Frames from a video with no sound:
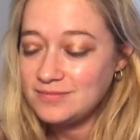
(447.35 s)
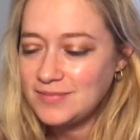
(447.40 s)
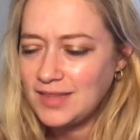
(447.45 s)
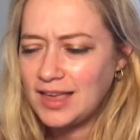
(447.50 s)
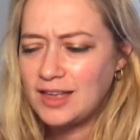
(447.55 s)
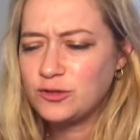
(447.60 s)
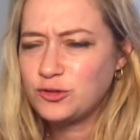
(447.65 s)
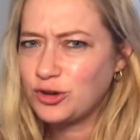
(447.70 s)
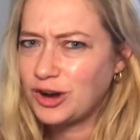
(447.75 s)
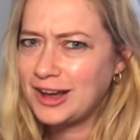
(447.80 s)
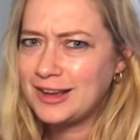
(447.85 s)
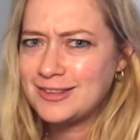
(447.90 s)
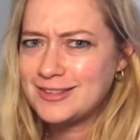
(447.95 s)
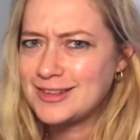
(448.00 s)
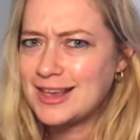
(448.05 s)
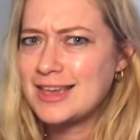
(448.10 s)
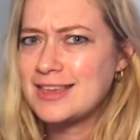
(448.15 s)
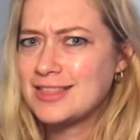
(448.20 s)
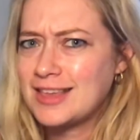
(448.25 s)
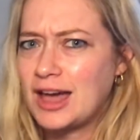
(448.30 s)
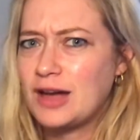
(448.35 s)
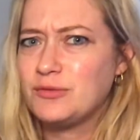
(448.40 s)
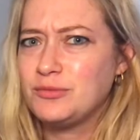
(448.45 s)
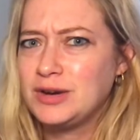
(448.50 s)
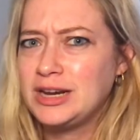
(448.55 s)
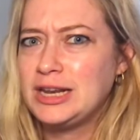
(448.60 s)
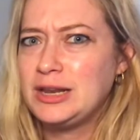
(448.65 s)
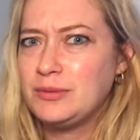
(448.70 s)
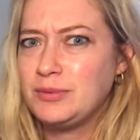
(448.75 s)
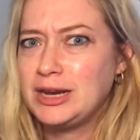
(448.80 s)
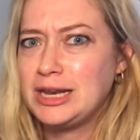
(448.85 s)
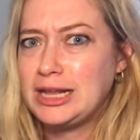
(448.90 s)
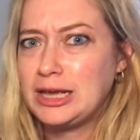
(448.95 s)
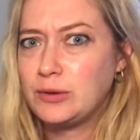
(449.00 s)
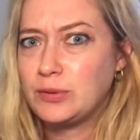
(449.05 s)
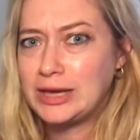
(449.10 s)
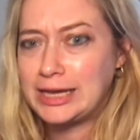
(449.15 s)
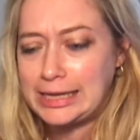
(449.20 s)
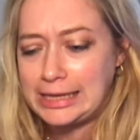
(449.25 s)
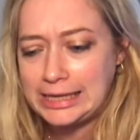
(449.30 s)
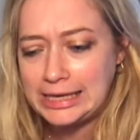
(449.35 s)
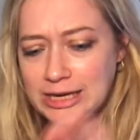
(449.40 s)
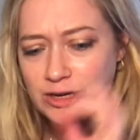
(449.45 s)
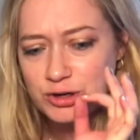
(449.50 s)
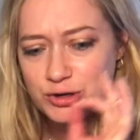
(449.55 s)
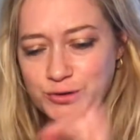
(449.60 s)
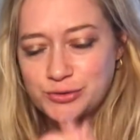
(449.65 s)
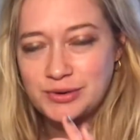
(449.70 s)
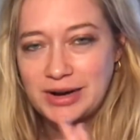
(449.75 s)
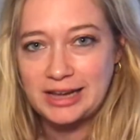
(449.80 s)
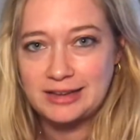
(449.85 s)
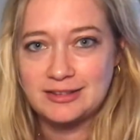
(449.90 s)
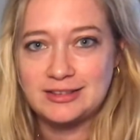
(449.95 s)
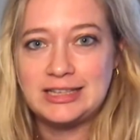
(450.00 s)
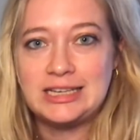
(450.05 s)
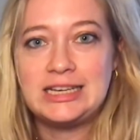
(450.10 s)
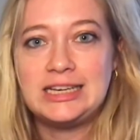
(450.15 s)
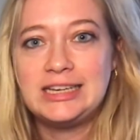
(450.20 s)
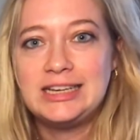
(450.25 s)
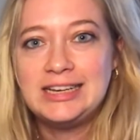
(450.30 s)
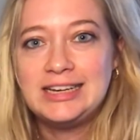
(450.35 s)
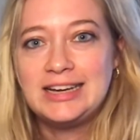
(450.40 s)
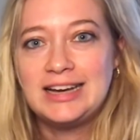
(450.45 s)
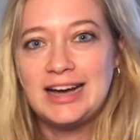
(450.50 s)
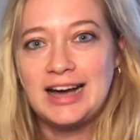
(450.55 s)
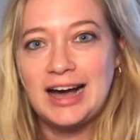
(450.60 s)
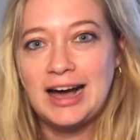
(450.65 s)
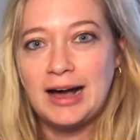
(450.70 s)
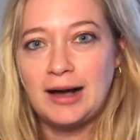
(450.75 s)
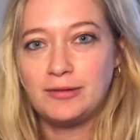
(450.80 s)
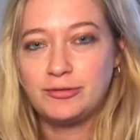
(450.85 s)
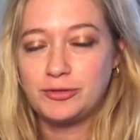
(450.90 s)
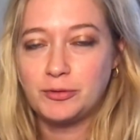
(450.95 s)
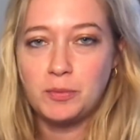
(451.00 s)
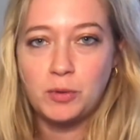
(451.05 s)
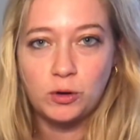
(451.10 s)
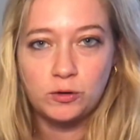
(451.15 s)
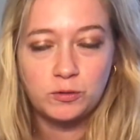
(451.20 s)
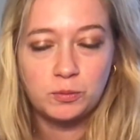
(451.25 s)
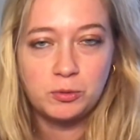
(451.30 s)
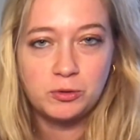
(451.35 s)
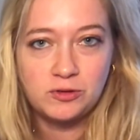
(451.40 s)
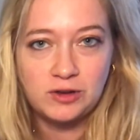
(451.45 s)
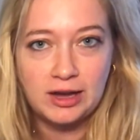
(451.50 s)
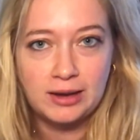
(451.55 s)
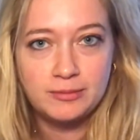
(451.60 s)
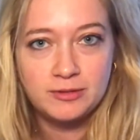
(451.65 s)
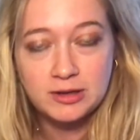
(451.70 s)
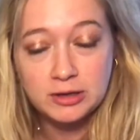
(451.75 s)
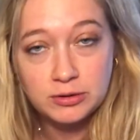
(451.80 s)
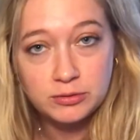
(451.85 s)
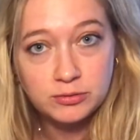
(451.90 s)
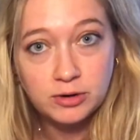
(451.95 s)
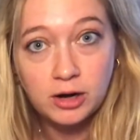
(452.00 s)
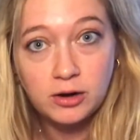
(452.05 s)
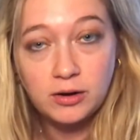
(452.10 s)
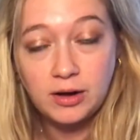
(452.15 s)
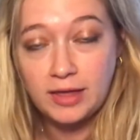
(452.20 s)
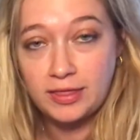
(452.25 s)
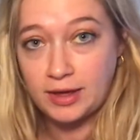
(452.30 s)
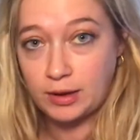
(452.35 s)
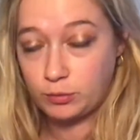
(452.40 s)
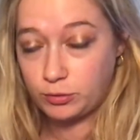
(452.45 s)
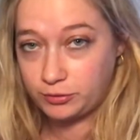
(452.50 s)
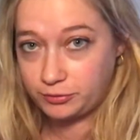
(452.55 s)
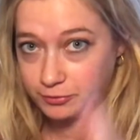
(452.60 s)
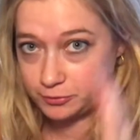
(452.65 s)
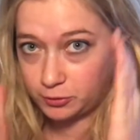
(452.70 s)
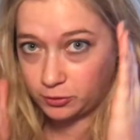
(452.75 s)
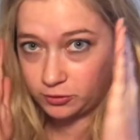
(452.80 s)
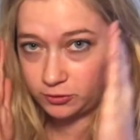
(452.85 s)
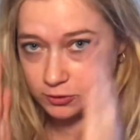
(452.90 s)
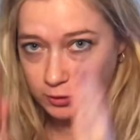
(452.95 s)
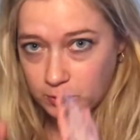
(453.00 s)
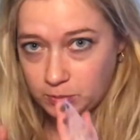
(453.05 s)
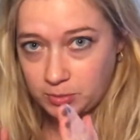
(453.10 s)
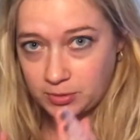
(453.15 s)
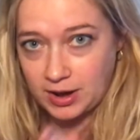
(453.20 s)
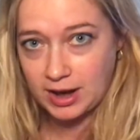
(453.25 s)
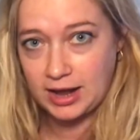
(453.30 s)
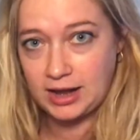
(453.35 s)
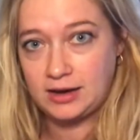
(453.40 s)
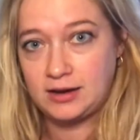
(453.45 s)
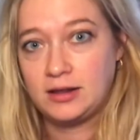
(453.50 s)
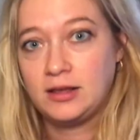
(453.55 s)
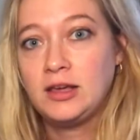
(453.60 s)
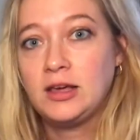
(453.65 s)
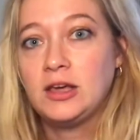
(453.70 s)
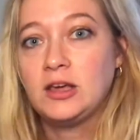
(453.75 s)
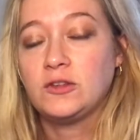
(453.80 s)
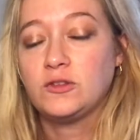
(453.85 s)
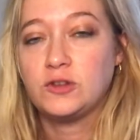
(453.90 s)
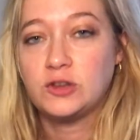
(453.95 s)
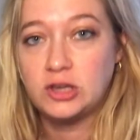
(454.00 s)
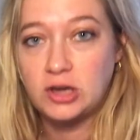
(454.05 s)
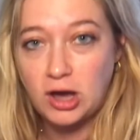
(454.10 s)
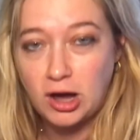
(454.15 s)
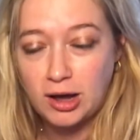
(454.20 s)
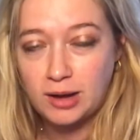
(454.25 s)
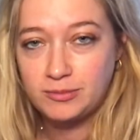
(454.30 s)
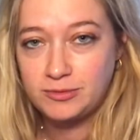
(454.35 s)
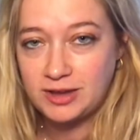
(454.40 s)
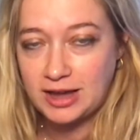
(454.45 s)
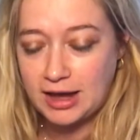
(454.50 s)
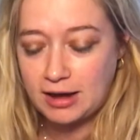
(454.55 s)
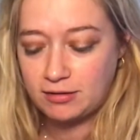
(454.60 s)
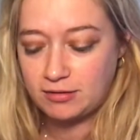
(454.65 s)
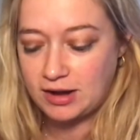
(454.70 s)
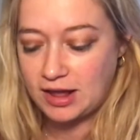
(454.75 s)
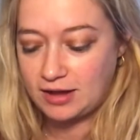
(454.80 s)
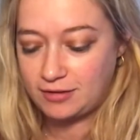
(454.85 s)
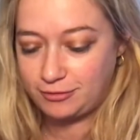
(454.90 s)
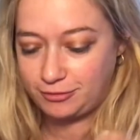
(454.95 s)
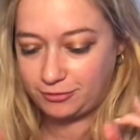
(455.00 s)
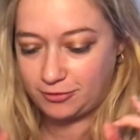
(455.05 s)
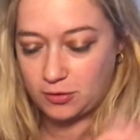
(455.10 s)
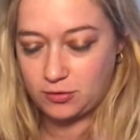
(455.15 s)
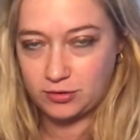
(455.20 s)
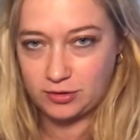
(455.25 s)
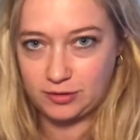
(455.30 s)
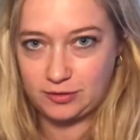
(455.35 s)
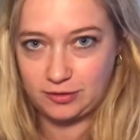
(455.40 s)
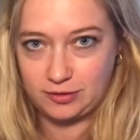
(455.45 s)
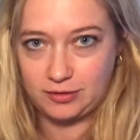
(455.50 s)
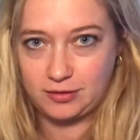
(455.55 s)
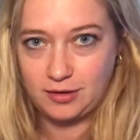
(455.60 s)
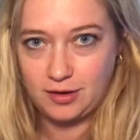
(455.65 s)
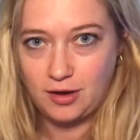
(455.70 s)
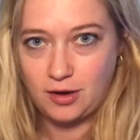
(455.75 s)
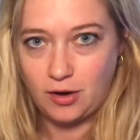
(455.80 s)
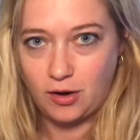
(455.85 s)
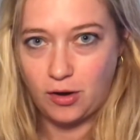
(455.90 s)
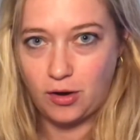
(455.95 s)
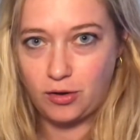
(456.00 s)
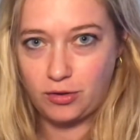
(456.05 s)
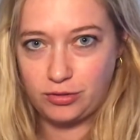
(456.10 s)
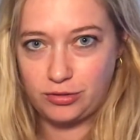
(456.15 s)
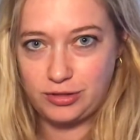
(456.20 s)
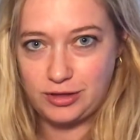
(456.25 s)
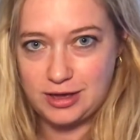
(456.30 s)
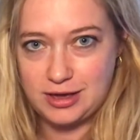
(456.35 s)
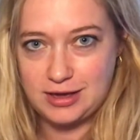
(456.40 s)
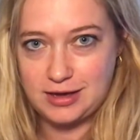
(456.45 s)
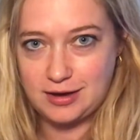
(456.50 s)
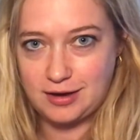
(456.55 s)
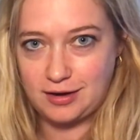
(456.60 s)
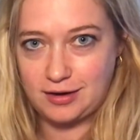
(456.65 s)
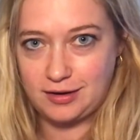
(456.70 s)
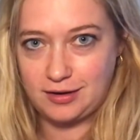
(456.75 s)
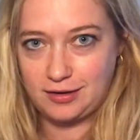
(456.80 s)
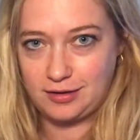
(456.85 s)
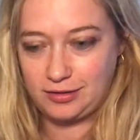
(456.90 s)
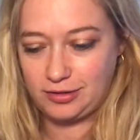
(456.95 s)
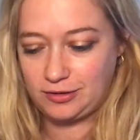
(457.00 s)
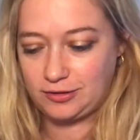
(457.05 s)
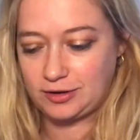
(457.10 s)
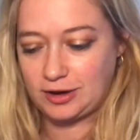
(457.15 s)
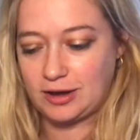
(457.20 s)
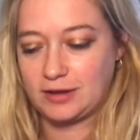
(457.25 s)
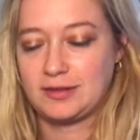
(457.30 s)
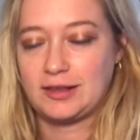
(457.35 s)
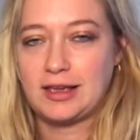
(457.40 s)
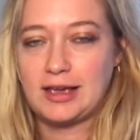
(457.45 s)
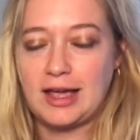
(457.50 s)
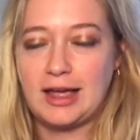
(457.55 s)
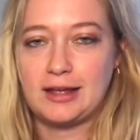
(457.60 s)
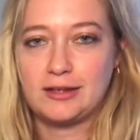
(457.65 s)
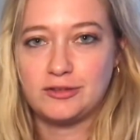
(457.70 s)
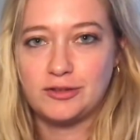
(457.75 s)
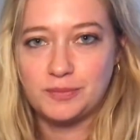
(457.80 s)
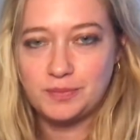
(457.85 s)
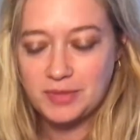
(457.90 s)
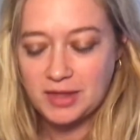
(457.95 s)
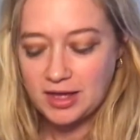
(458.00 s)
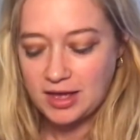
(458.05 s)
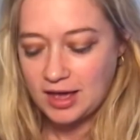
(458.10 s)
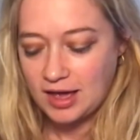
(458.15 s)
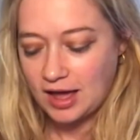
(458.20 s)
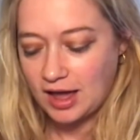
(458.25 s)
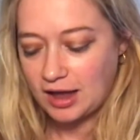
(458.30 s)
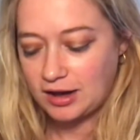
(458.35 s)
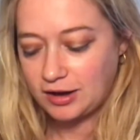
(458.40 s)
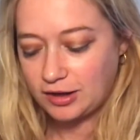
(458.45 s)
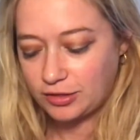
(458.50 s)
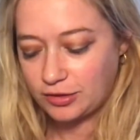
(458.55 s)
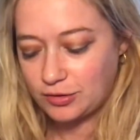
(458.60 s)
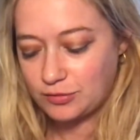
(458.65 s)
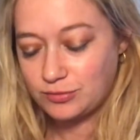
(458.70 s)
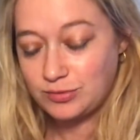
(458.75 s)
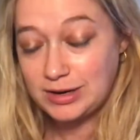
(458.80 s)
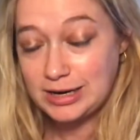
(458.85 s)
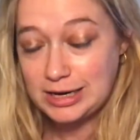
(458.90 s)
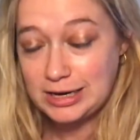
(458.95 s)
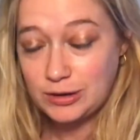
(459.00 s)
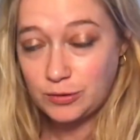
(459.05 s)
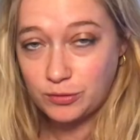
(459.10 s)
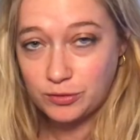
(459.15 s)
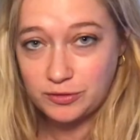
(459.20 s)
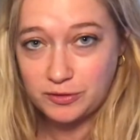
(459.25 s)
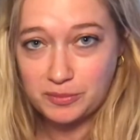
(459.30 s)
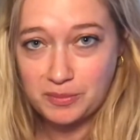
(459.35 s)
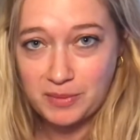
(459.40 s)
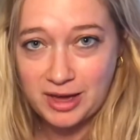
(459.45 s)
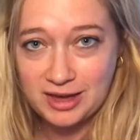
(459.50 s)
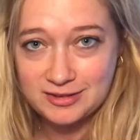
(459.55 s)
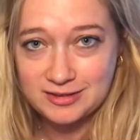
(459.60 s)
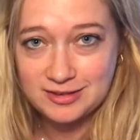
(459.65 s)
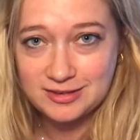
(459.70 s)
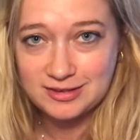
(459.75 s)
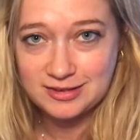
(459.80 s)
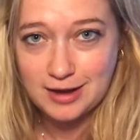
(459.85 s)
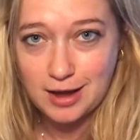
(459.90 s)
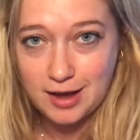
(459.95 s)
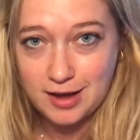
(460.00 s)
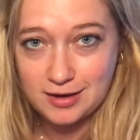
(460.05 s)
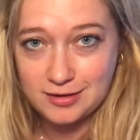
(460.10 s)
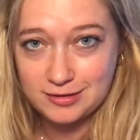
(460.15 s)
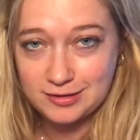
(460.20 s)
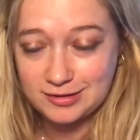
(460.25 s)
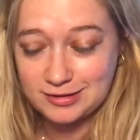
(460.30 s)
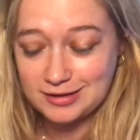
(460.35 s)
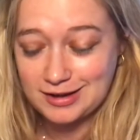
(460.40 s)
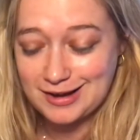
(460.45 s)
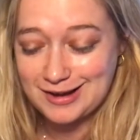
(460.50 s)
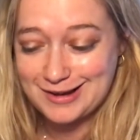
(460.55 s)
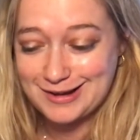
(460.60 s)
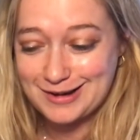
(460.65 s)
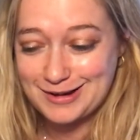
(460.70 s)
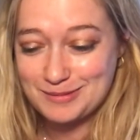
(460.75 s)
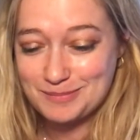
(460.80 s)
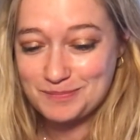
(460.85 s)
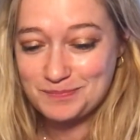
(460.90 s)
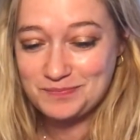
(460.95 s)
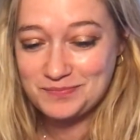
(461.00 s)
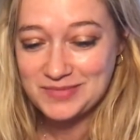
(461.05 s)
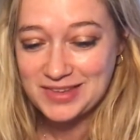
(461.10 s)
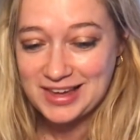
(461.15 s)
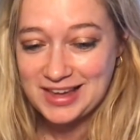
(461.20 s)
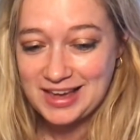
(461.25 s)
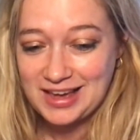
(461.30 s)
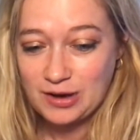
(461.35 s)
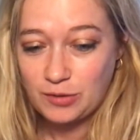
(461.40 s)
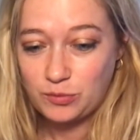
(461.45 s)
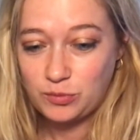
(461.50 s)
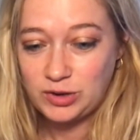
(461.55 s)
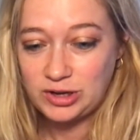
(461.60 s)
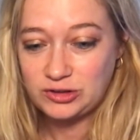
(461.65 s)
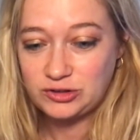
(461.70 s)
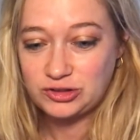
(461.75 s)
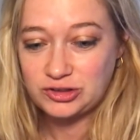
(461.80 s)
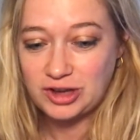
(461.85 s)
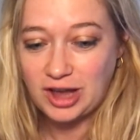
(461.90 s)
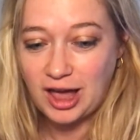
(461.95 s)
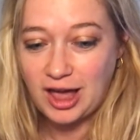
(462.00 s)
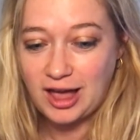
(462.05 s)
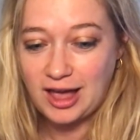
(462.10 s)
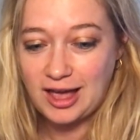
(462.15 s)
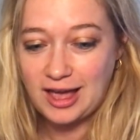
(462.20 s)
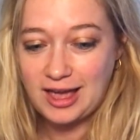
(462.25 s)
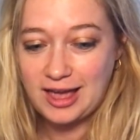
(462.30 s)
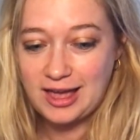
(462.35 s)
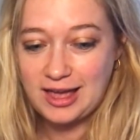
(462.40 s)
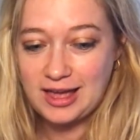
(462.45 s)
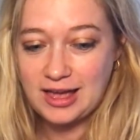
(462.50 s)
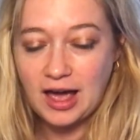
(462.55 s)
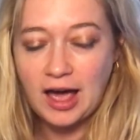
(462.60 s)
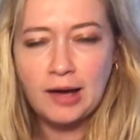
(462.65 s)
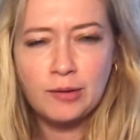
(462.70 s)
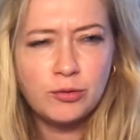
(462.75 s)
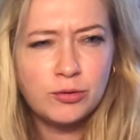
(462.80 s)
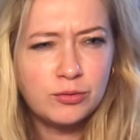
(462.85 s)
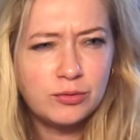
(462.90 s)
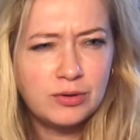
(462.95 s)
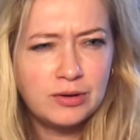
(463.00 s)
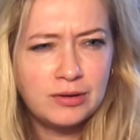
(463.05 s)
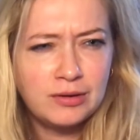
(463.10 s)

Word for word: and try and saying that really, really quickly, correctly, uh, for multiple times in a row, and that will force your brain to calm down and focus on the, uh, the task at hand. Another really awesome exercise, um, which I, I will